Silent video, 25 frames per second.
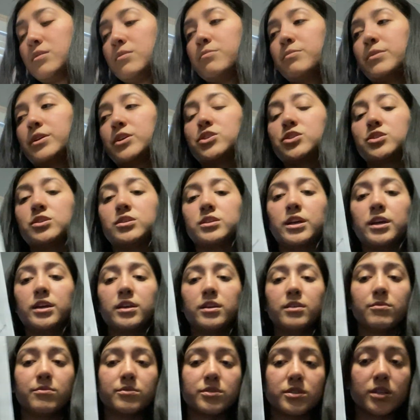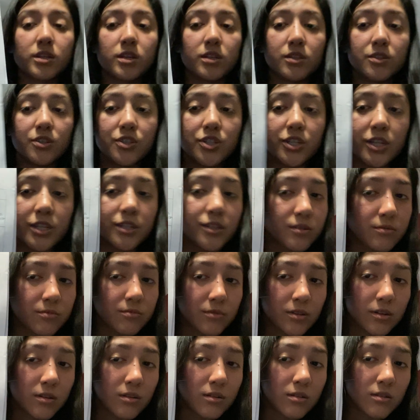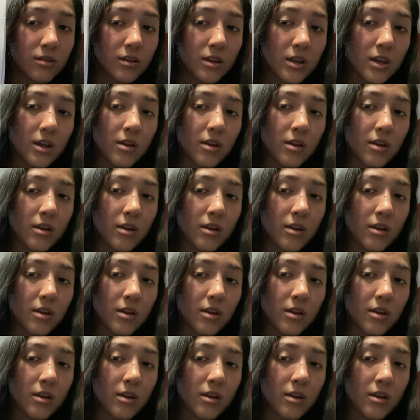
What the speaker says: make sure that it was a color change as well,